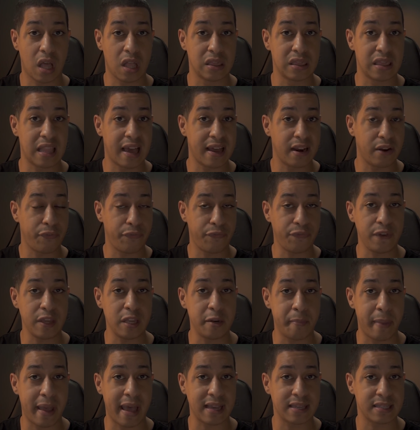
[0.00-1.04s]
a lot of
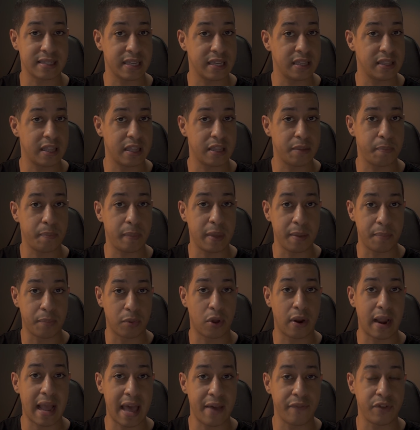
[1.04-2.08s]
feedback saying that
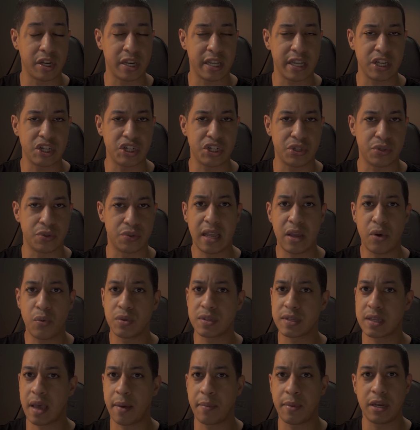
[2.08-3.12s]
people are having issues. It
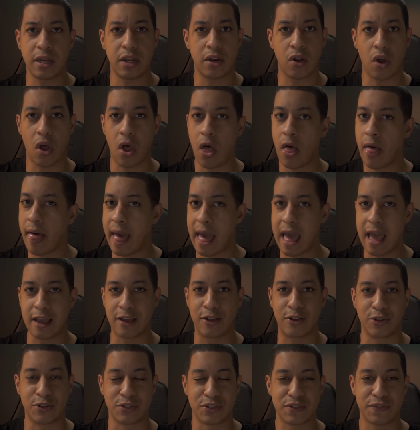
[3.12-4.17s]
was coming at all
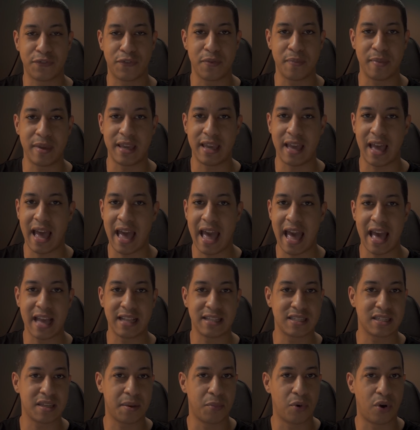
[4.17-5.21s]
angles for me. I
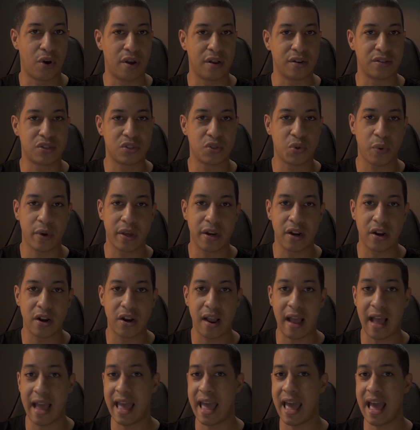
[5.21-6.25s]
had some on
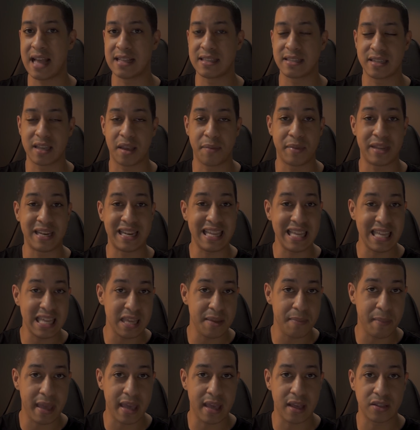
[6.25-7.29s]
Twitter, I had some in
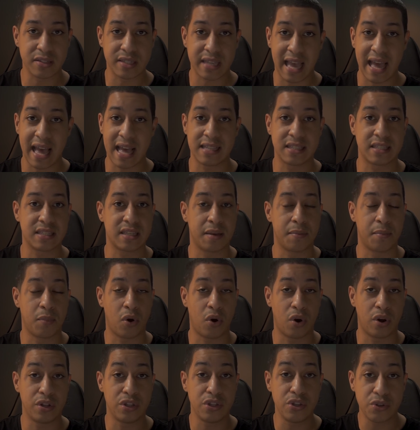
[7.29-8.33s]
emails, I had some
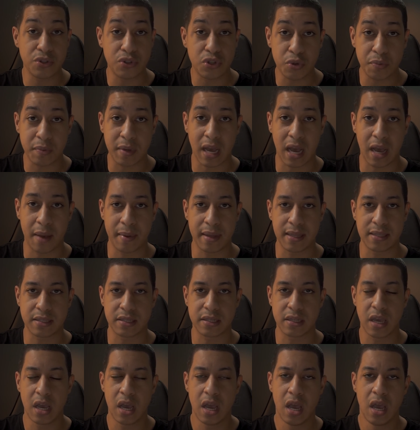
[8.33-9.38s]
on YouTube
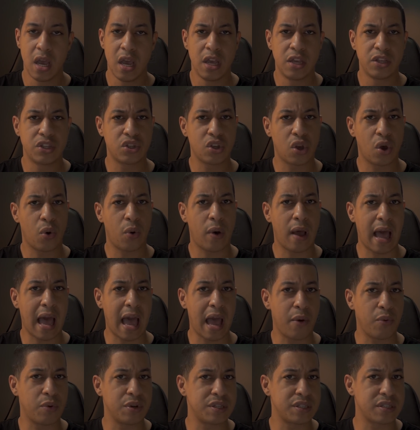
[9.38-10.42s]
comments. So
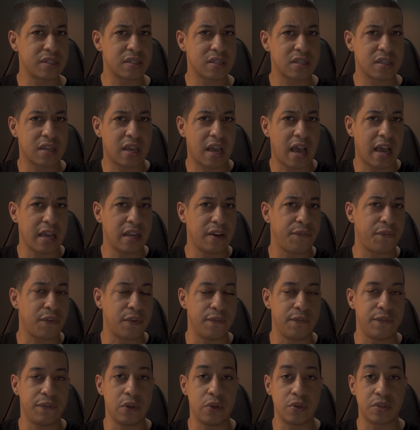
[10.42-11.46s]
I was kind of
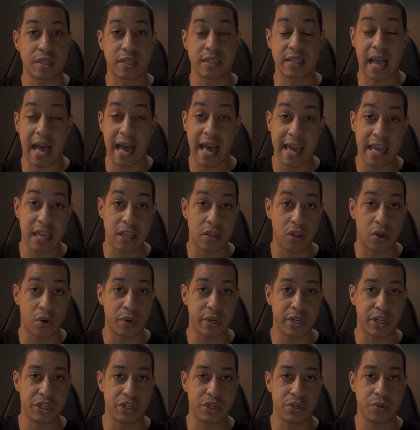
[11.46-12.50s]
confused because I had
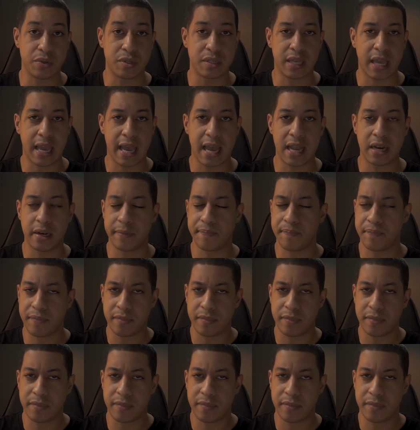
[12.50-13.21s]
no issues. And